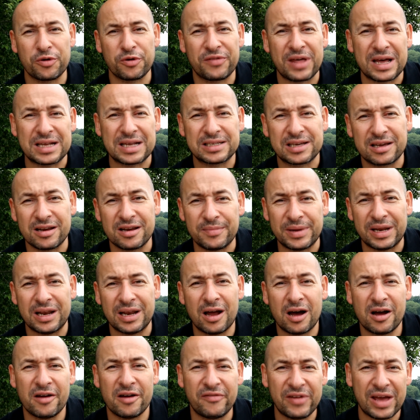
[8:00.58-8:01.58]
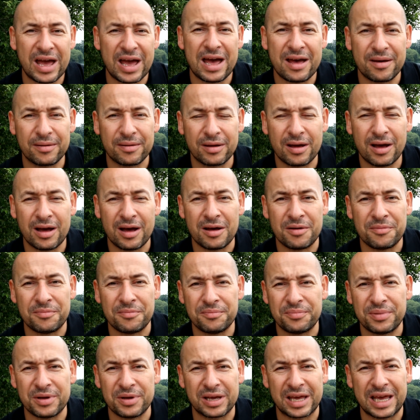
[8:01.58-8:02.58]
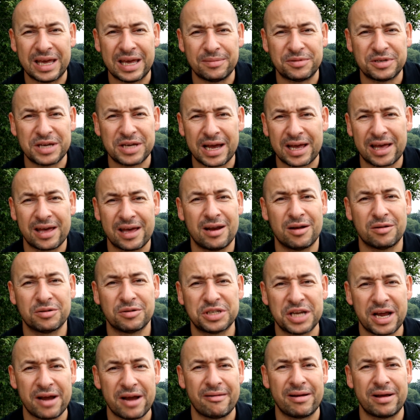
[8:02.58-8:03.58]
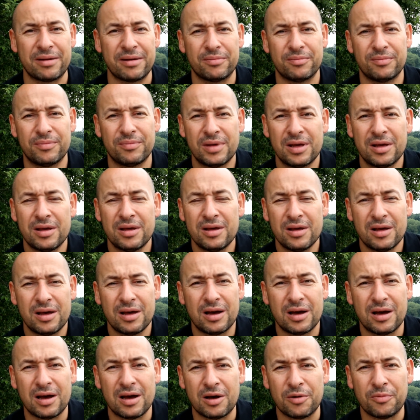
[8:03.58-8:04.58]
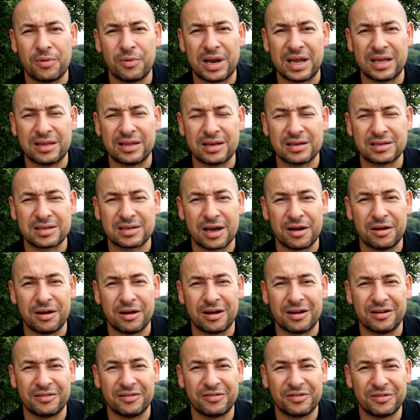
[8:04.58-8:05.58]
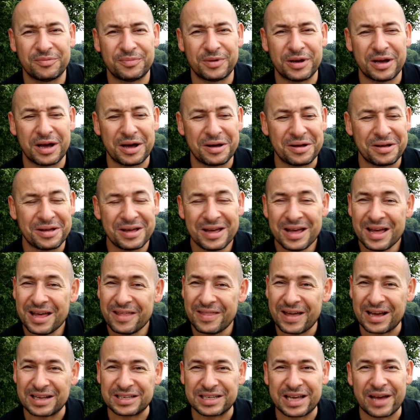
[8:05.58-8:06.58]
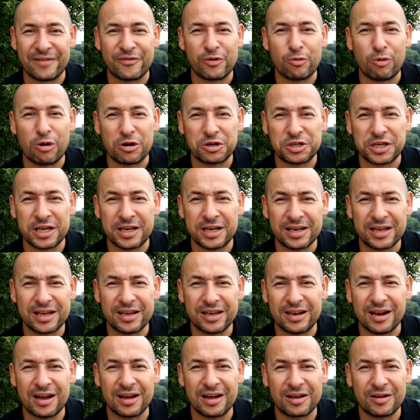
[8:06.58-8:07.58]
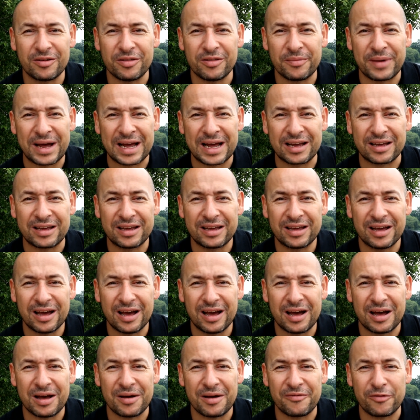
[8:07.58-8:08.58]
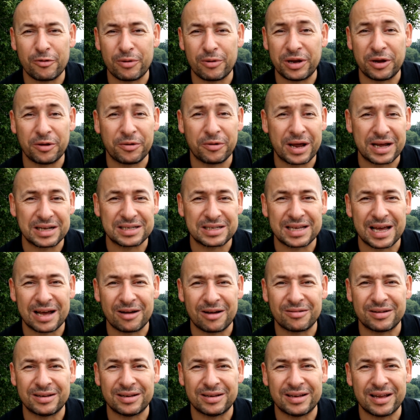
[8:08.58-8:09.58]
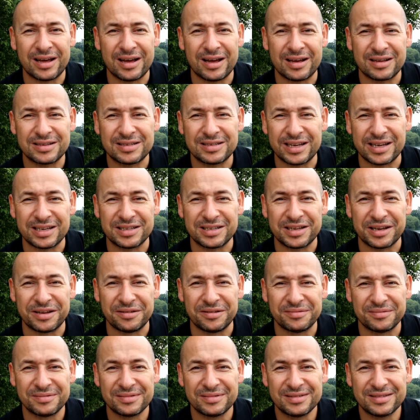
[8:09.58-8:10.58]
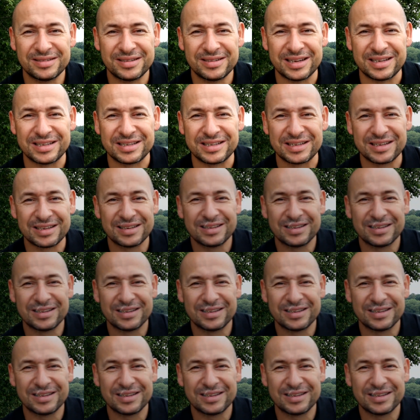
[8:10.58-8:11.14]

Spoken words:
if that's going to be live yet, but keep checking. I'll share it when it does go live. But thanks again for watching. Good luck on the bank for when you're next out, and see you soon. Cheers.